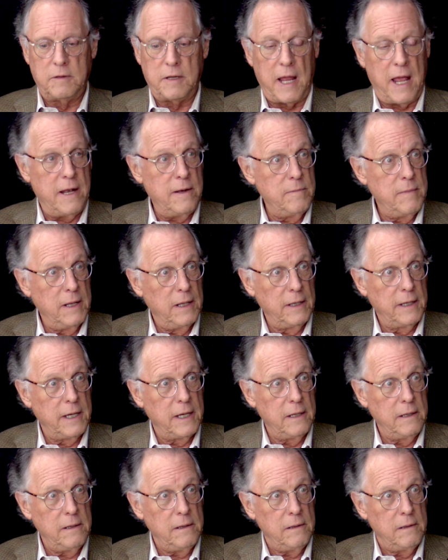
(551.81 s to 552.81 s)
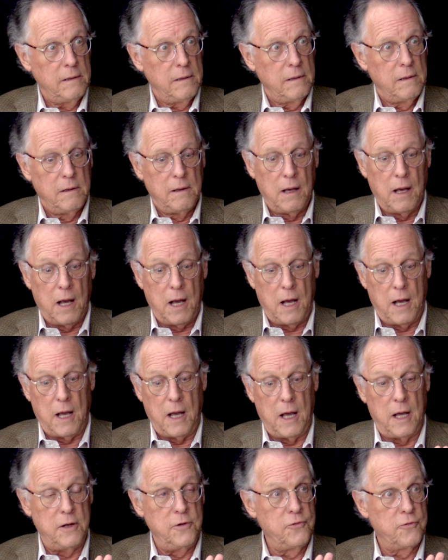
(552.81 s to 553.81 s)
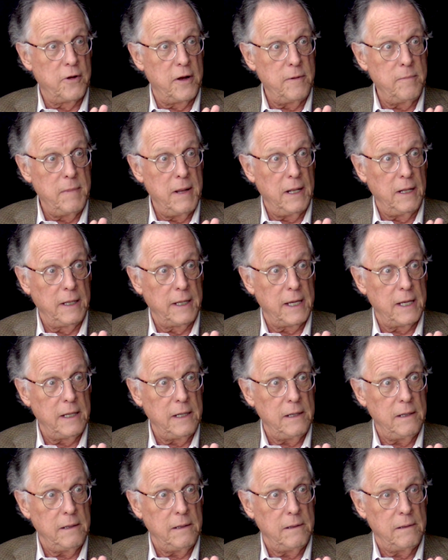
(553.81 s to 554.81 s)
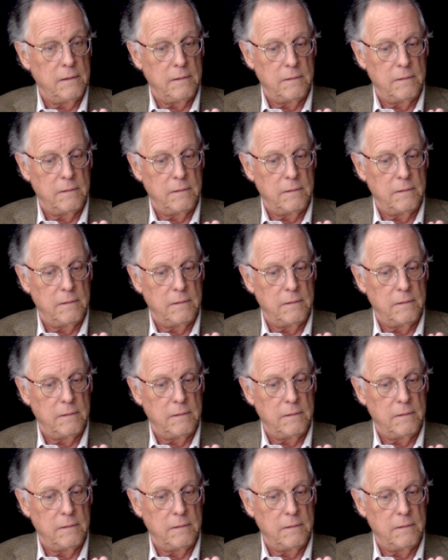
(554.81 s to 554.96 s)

10 million, 100 million.